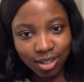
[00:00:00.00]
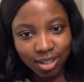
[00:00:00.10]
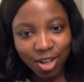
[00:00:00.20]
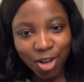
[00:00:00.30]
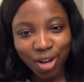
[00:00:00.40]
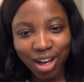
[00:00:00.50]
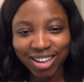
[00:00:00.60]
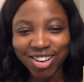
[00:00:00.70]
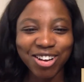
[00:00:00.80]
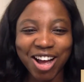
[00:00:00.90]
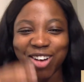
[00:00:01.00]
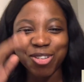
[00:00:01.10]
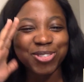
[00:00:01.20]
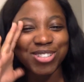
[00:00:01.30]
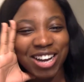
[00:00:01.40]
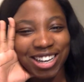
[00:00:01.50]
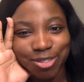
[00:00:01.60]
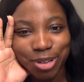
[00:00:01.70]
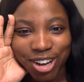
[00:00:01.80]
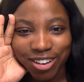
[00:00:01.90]
Oh God, oh God. We've started.
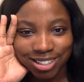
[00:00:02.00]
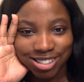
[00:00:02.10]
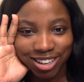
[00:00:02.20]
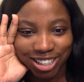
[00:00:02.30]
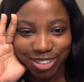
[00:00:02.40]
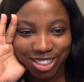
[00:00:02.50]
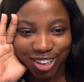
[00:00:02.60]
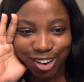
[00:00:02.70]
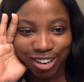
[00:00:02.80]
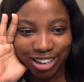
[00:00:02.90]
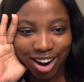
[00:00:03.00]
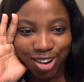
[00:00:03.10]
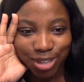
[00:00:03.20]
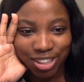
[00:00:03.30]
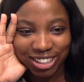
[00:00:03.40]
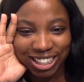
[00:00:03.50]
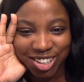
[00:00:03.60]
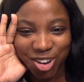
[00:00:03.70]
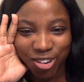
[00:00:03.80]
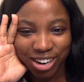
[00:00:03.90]
We've already started with our choreo, with our clean
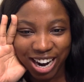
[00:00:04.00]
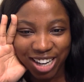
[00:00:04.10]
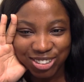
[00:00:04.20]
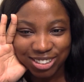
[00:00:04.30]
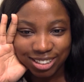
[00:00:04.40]
choreo.